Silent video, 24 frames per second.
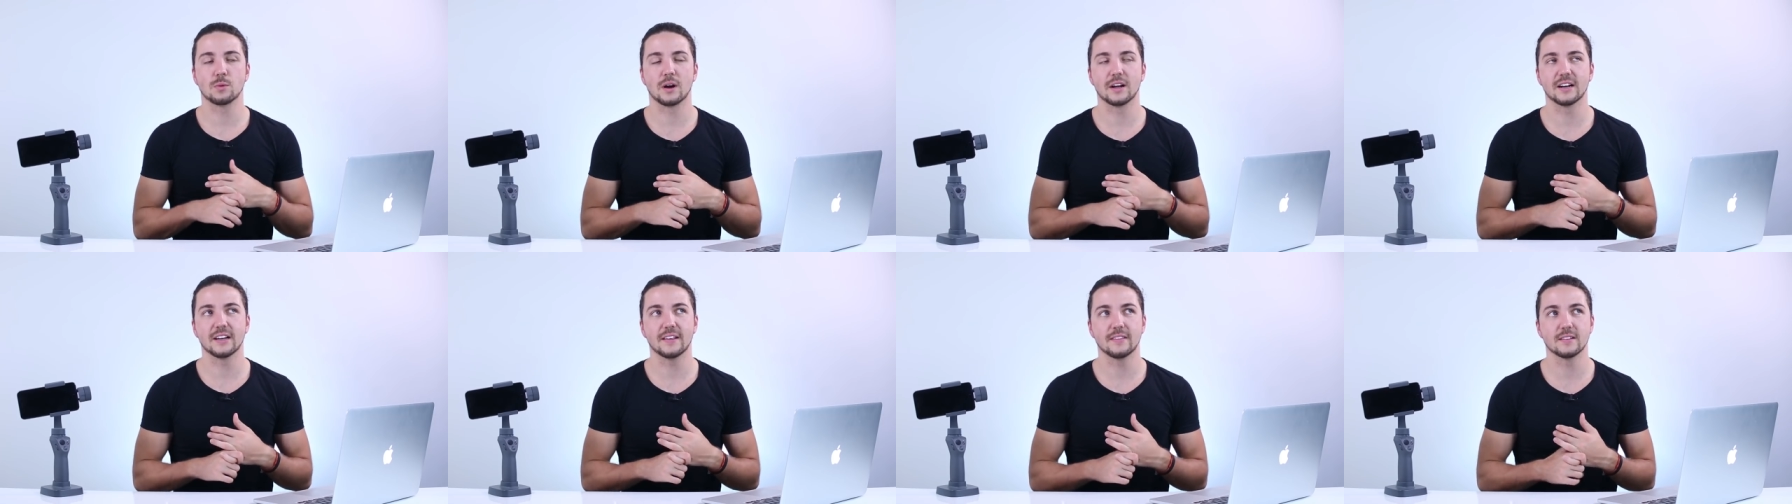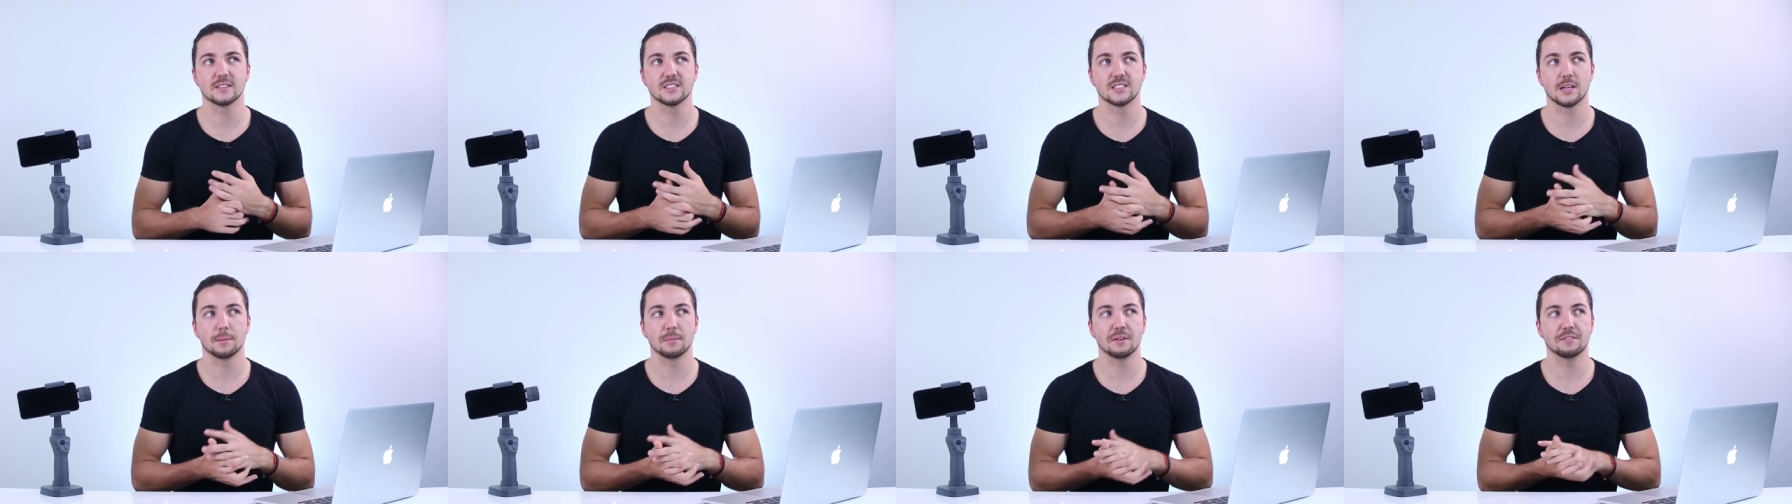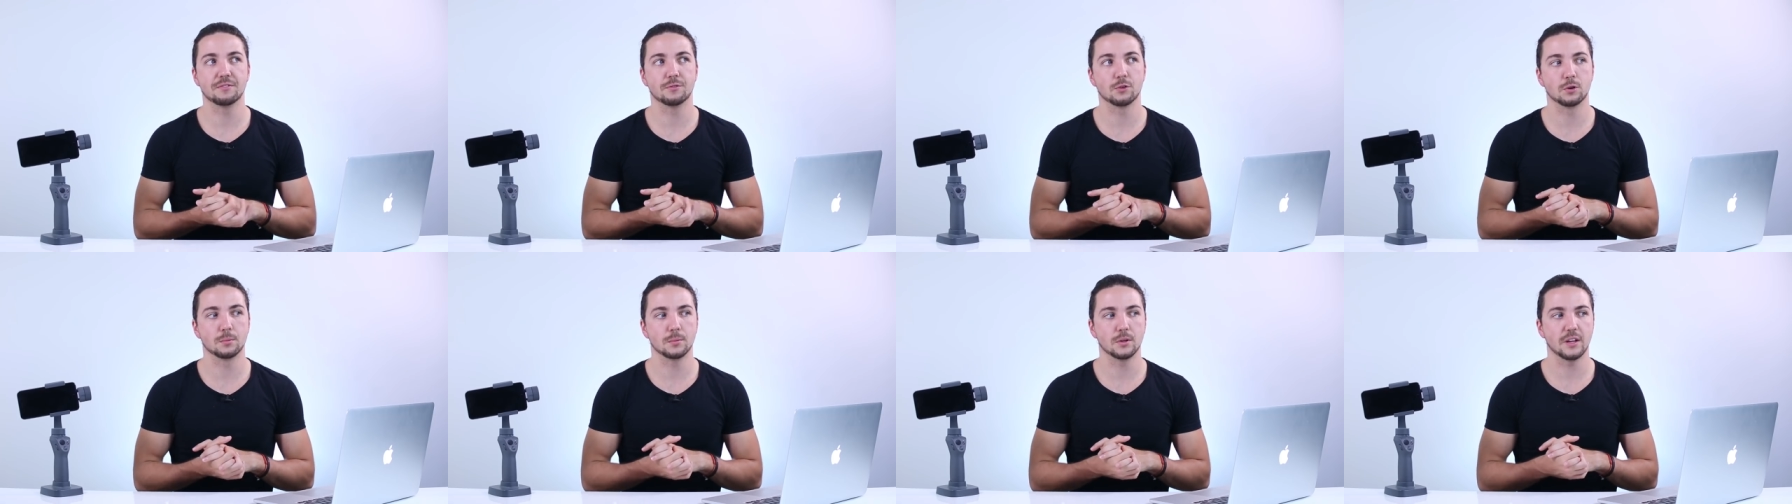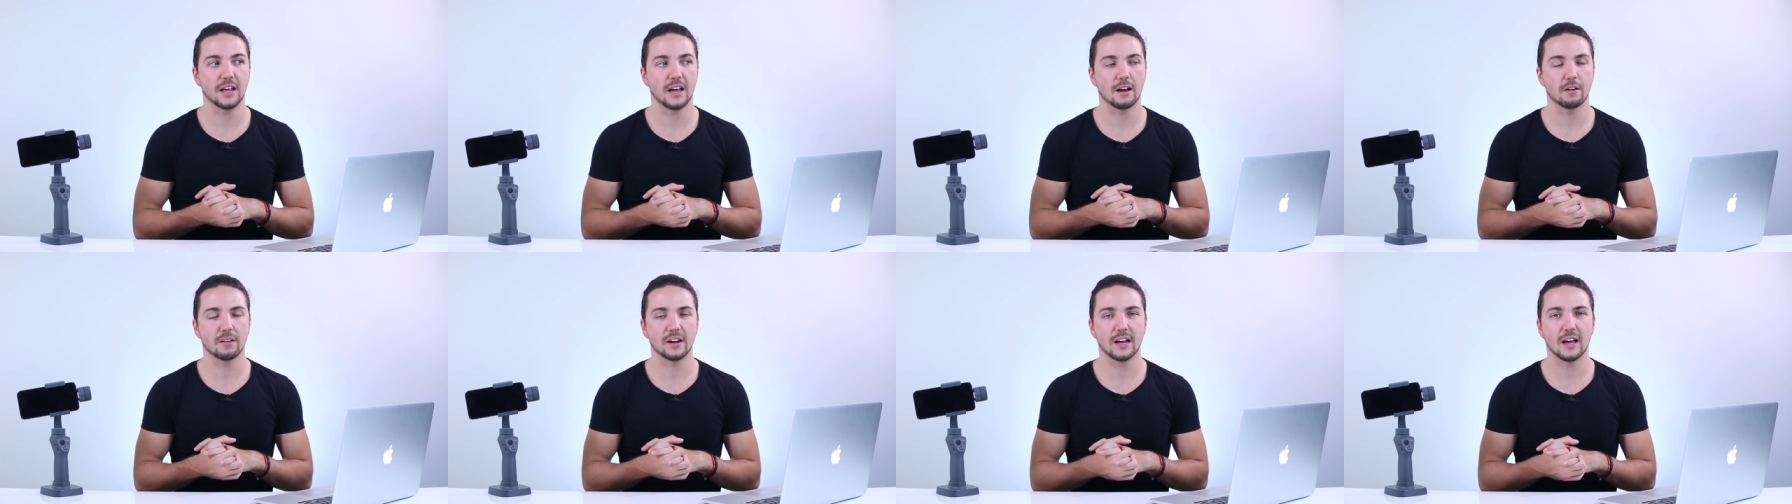one in the
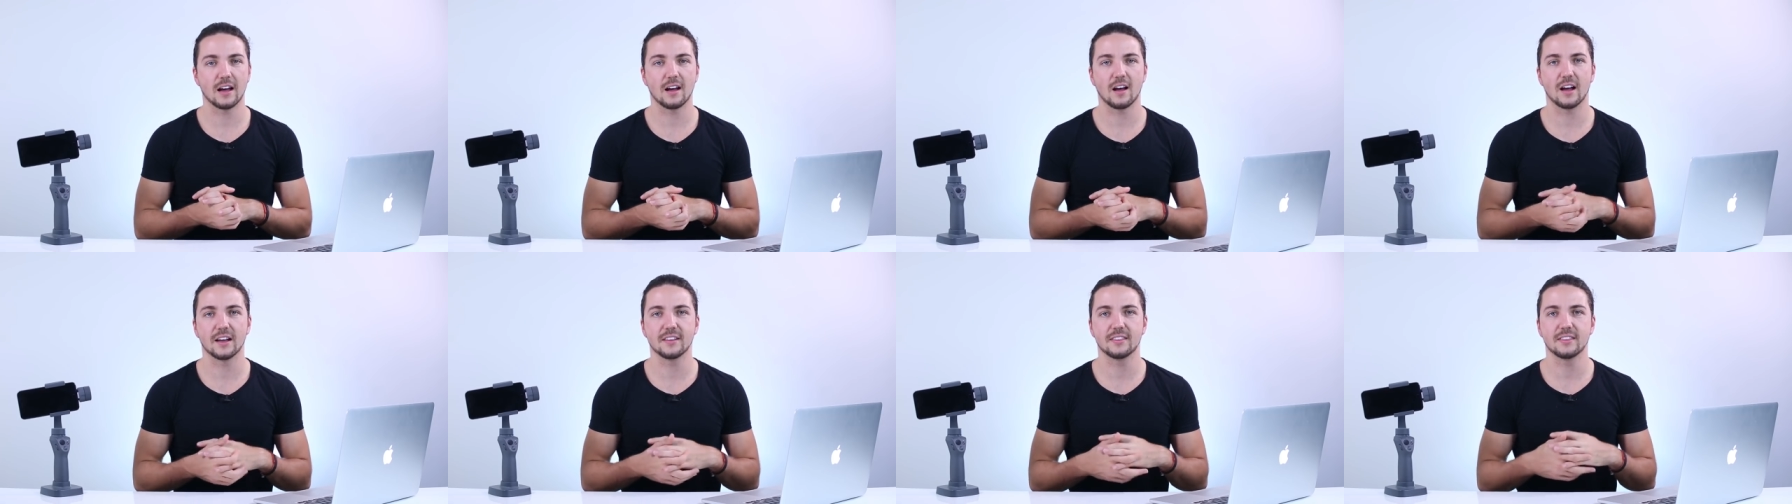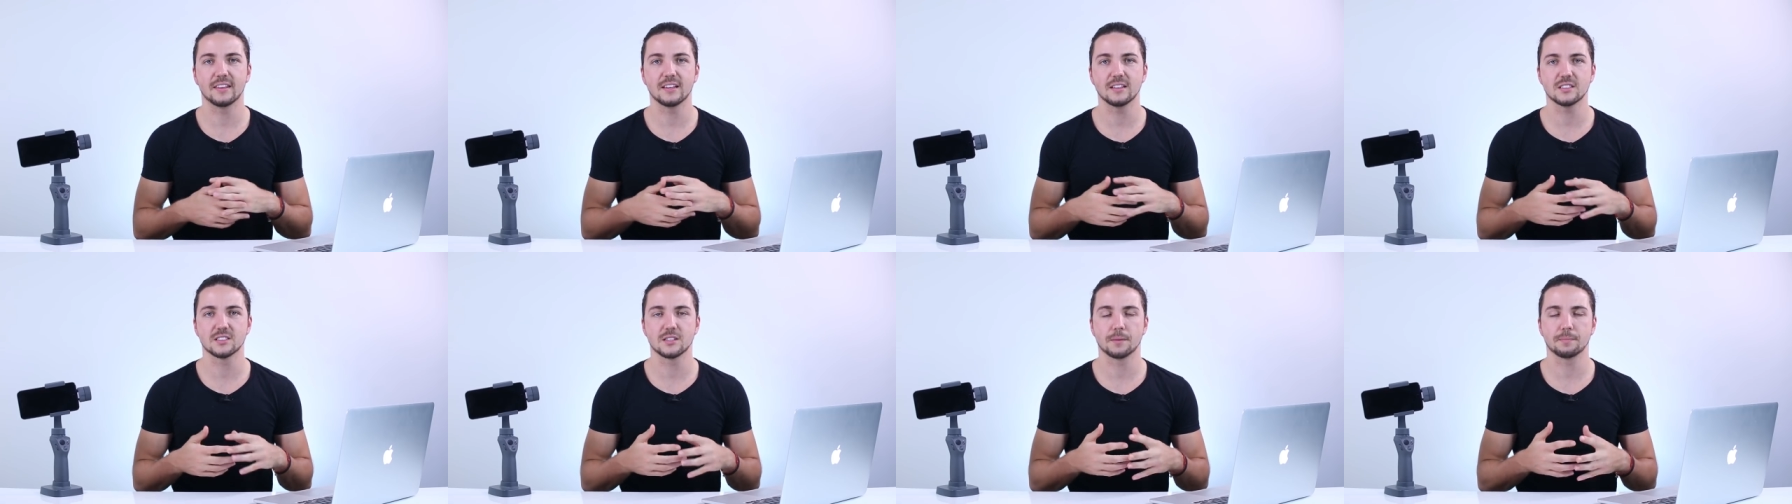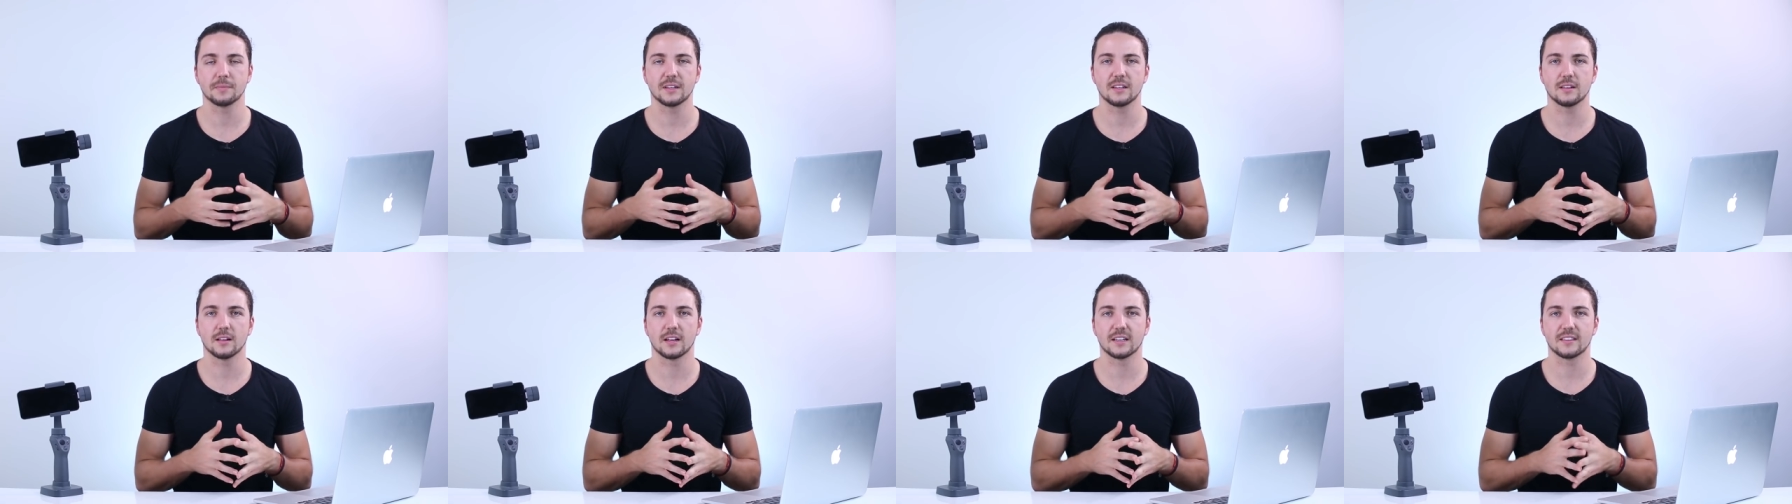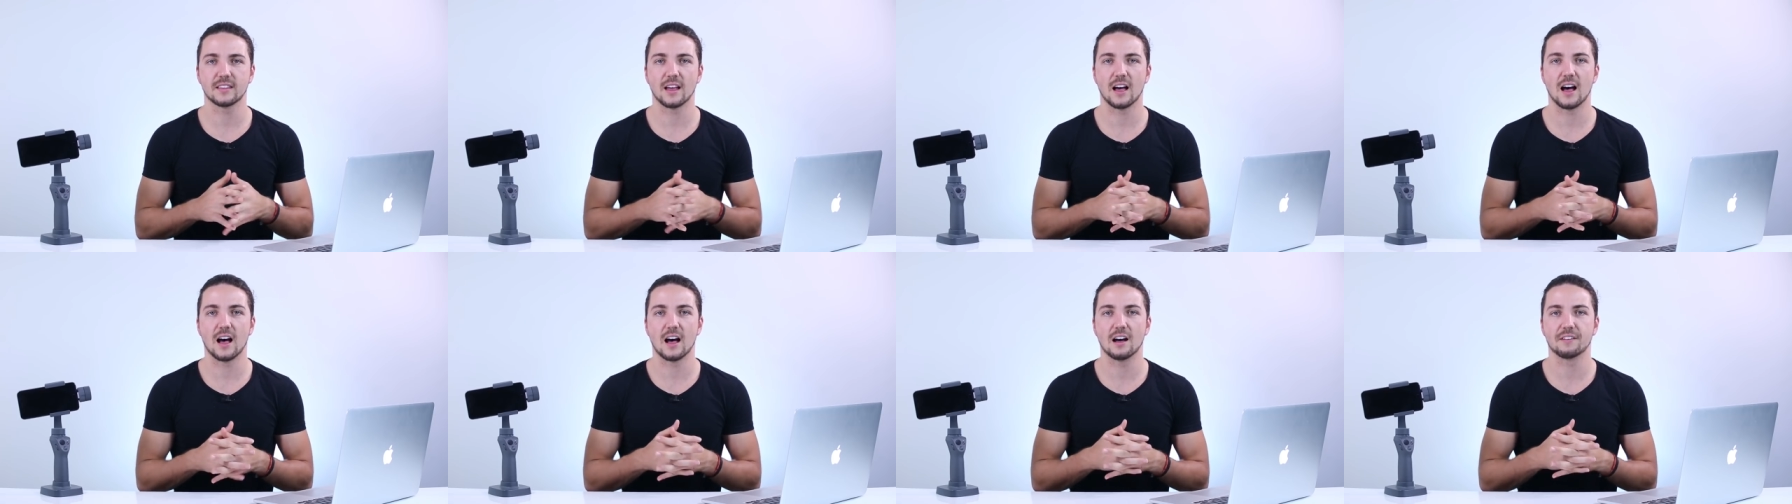semi-formal area, I think something
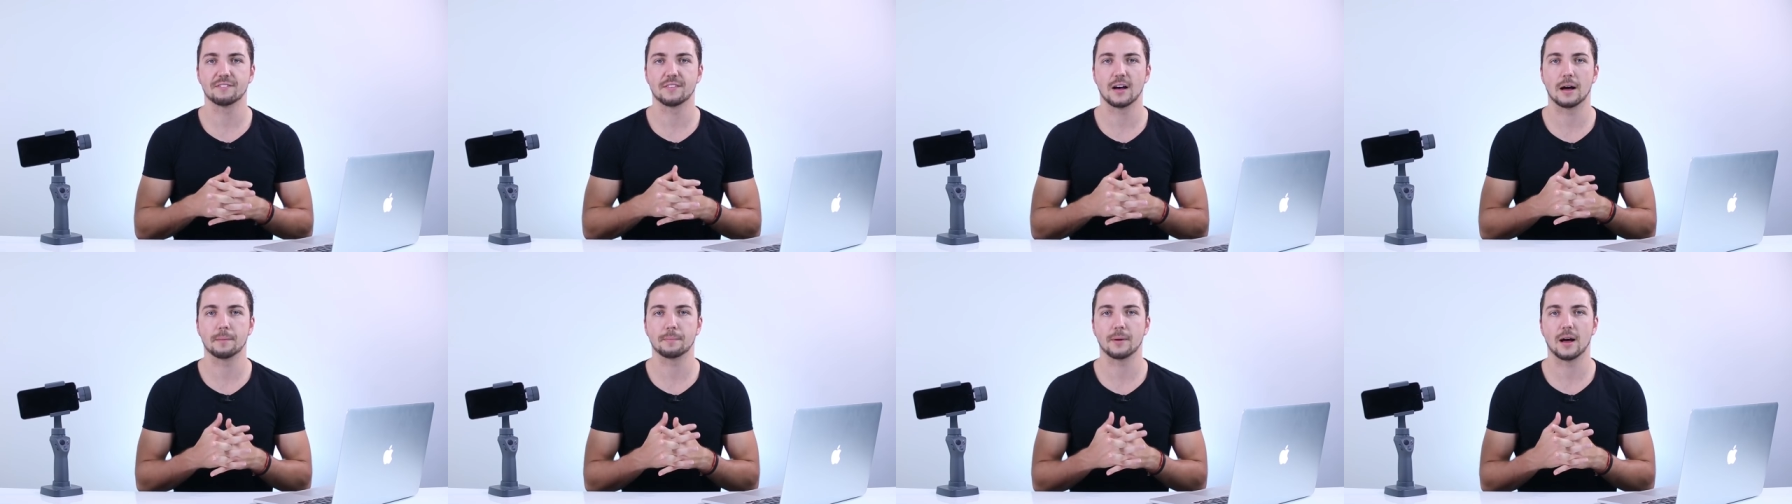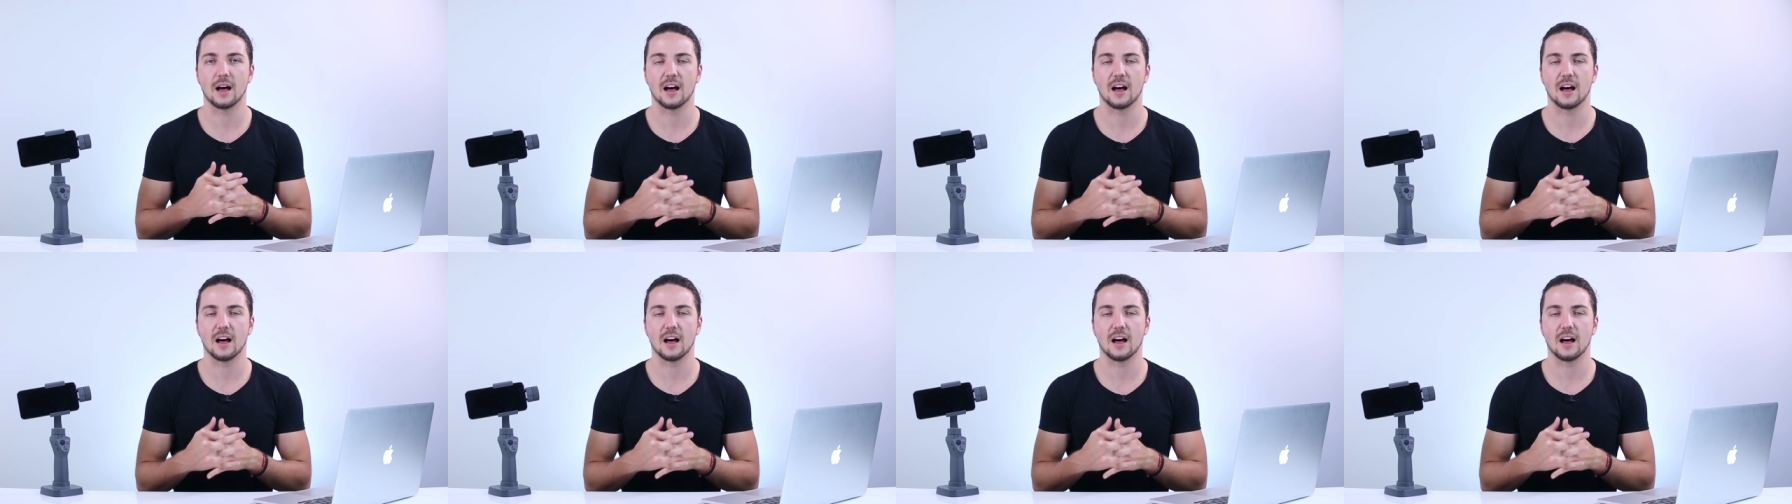like the half up,